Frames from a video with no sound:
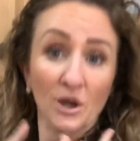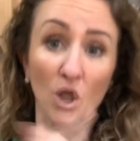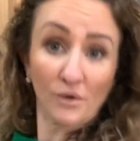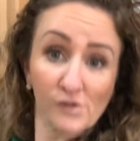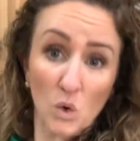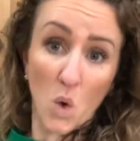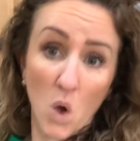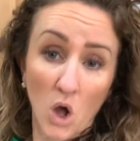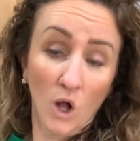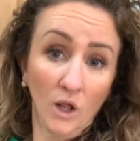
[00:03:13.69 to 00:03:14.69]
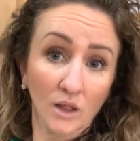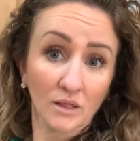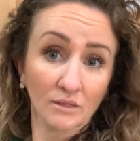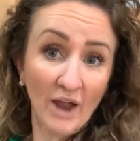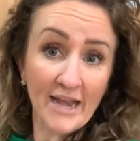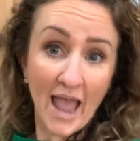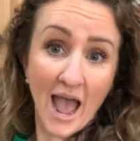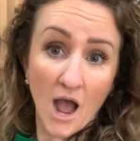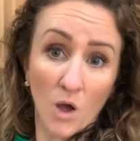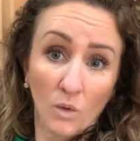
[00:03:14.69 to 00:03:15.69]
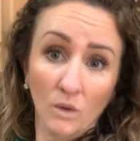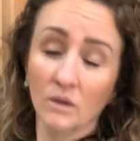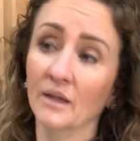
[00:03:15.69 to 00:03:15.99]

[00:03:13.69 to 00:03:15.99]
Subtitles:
go to school right now.